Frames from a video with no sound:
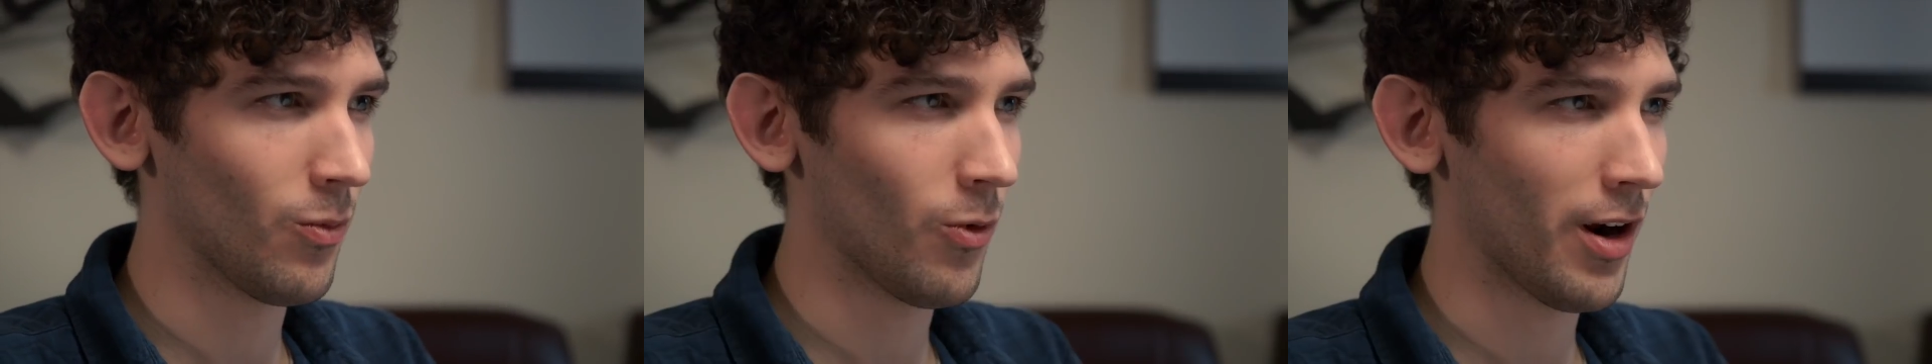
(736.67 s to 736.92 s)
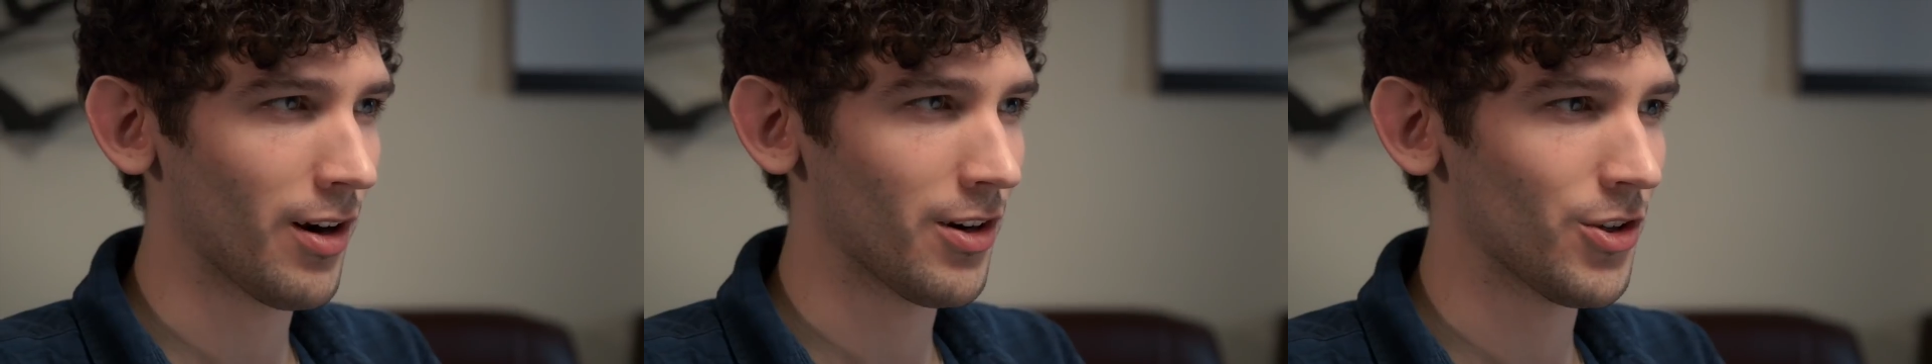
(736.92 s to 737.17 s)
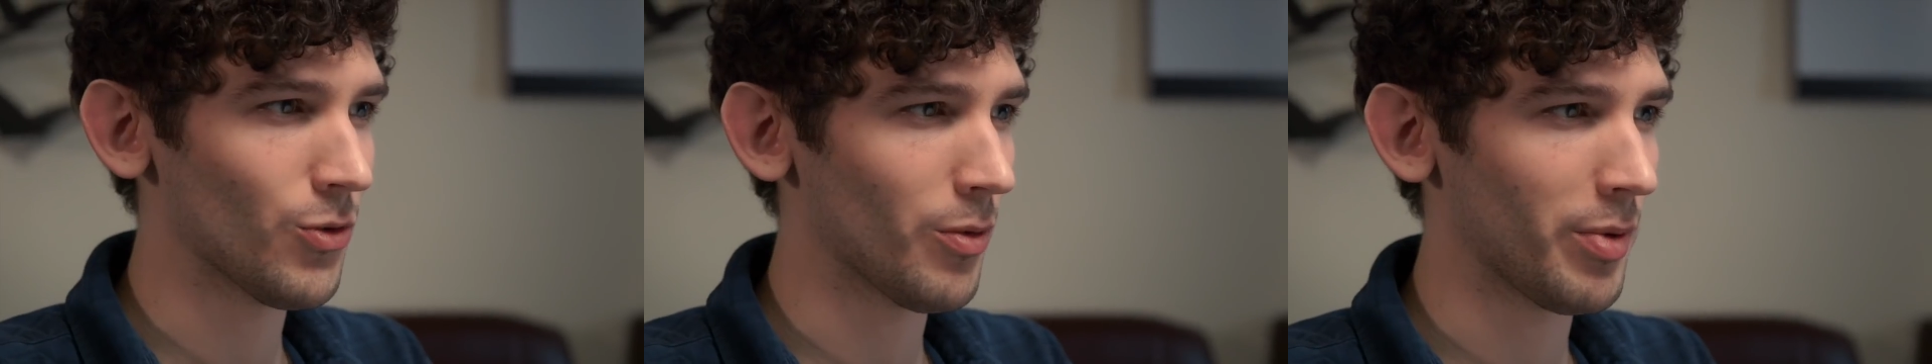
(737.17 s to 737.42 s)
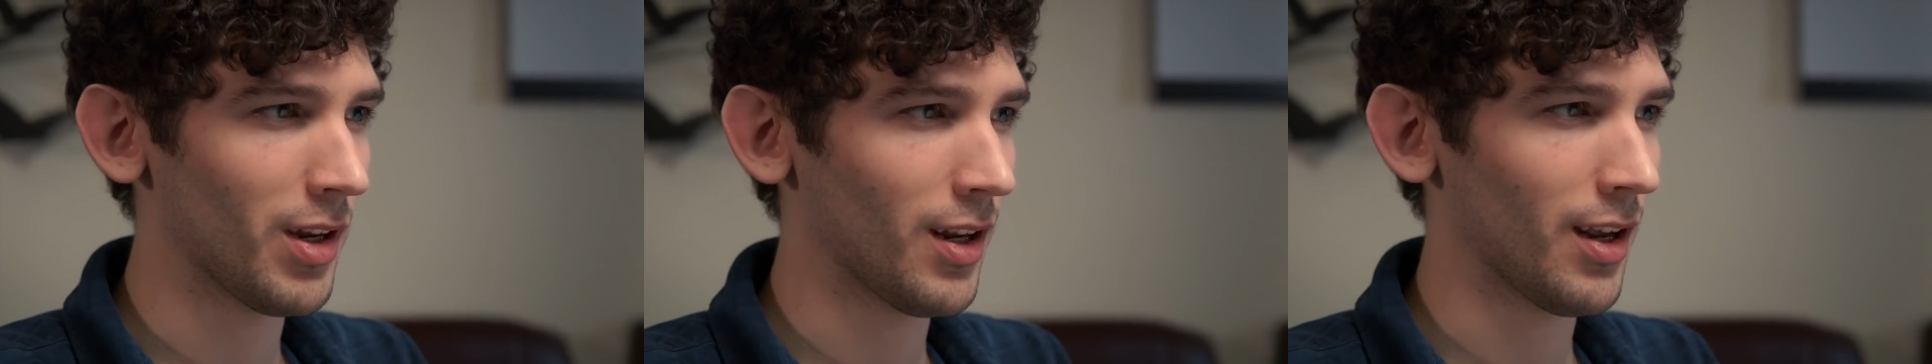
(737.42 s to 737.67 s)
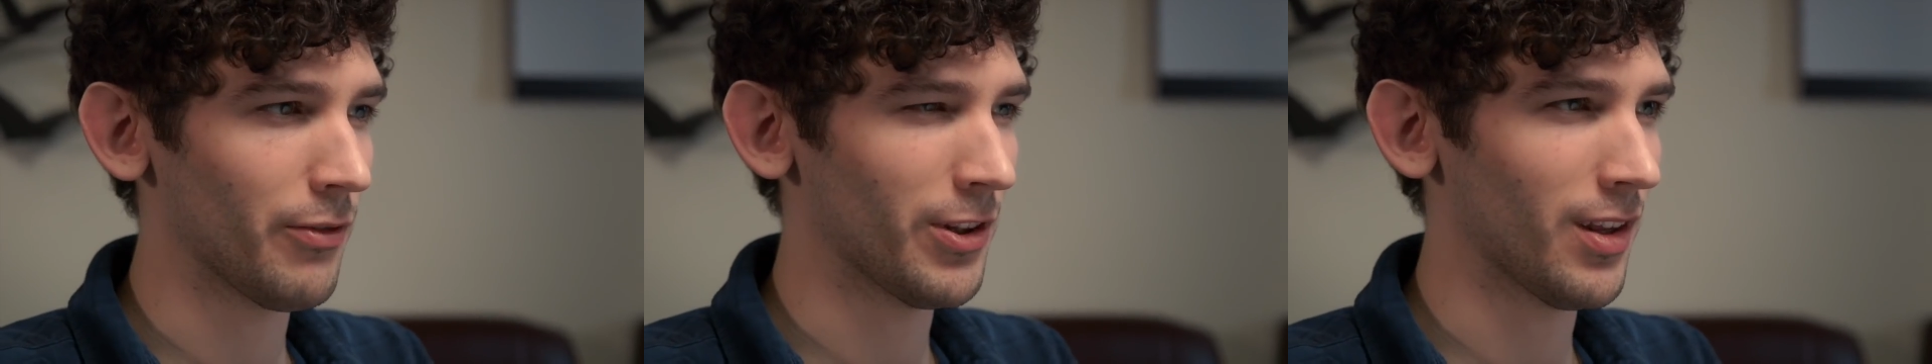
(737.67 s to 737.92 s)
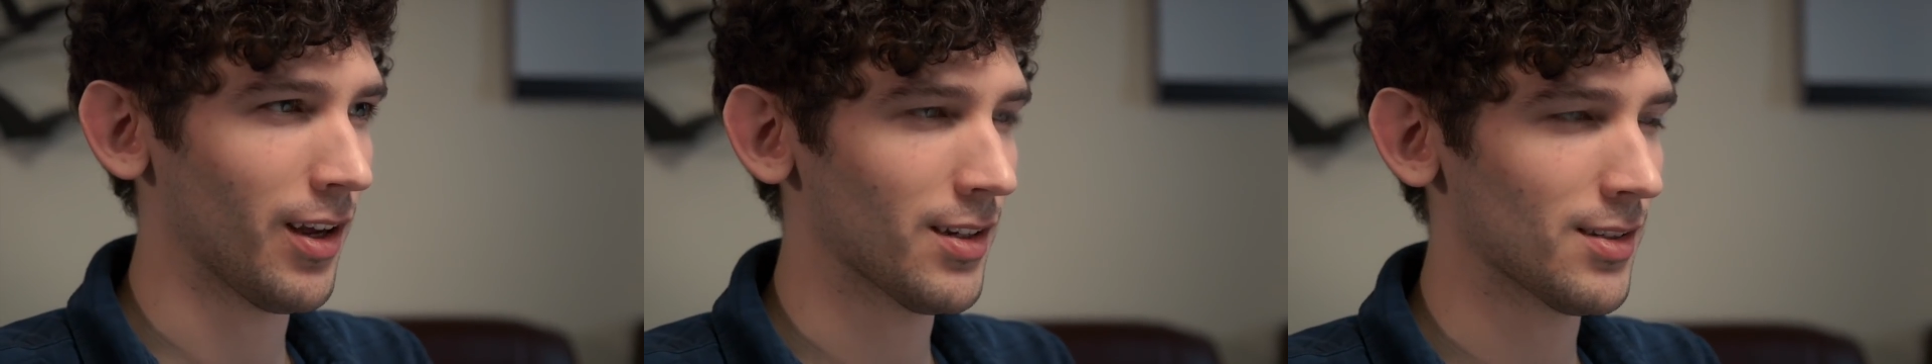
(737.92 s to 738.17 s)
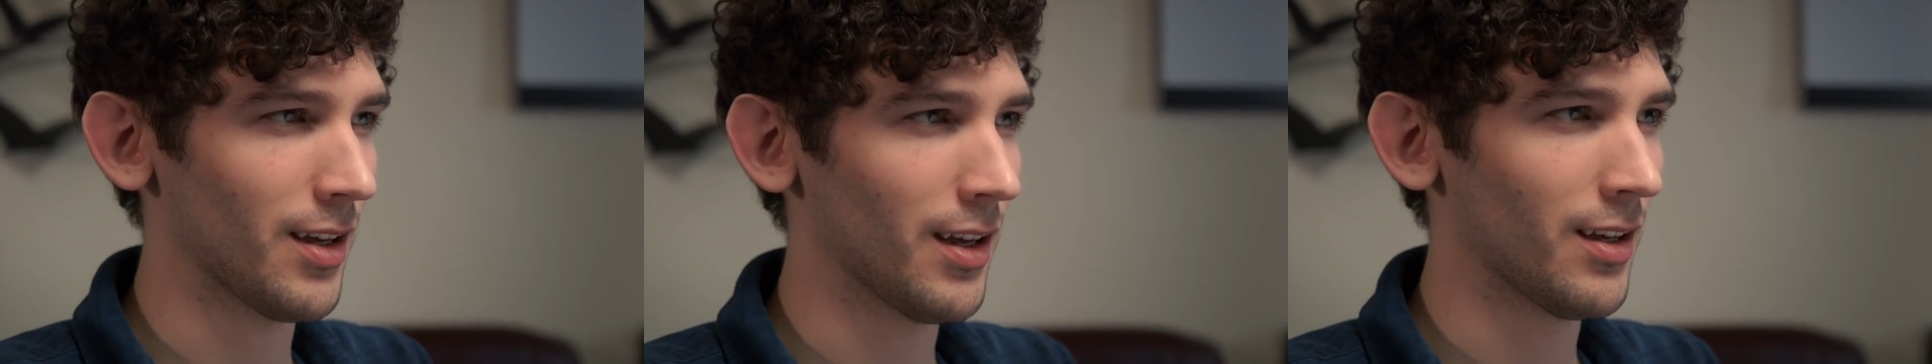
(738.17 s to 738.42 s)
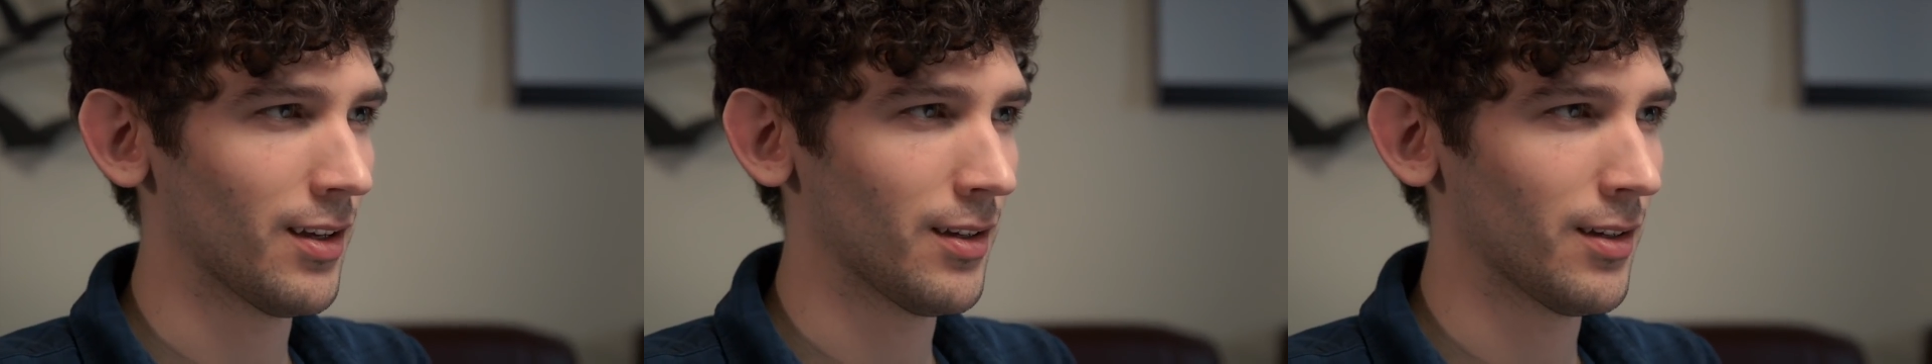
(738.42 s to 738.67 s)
Why are you repeating everything I say?